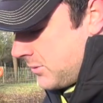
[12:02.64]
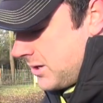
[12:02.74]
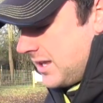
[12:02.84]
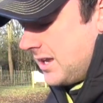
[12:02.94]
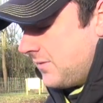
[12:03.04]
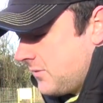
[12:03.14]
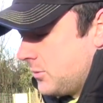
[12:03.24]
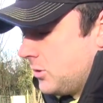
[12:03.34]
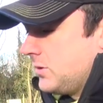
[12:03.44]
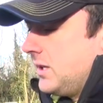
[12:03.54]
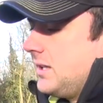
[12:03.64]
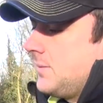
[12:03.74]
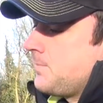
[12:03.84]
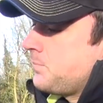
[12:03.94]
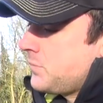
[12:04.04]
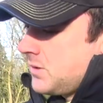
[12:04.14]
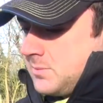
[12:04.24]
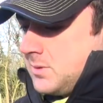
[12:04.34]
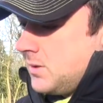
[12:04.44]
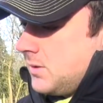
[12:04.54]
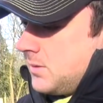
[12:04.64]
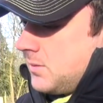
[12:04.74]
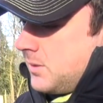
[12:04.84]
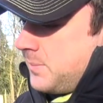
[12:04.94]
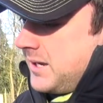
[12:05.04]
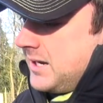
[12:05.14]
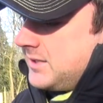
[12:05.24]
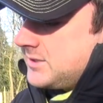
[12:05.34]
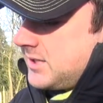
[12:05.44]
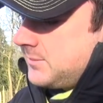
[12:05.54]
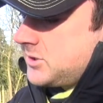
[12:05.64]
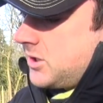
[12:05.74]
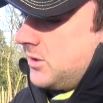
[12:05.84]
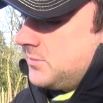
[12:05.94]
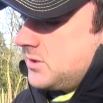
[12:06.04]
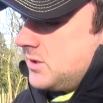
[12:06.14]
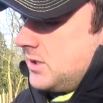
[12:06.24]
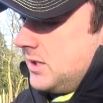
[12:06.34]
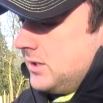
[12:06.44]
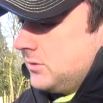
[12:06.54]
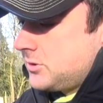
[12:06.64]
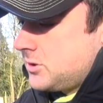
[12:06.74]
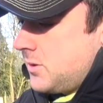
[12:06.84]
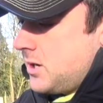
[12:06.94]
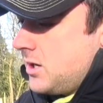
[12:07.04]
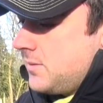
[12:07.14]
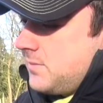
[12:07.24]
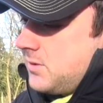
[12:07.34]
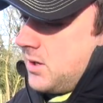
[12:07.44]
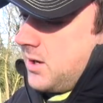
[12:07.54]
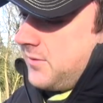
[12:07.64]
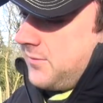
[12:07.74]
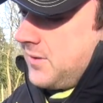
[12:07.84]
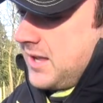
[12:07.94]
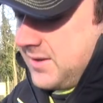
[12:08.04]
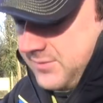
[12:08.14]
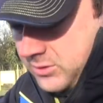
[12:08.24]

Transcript: bread even more appealing sometimes, a little squirt of a flavour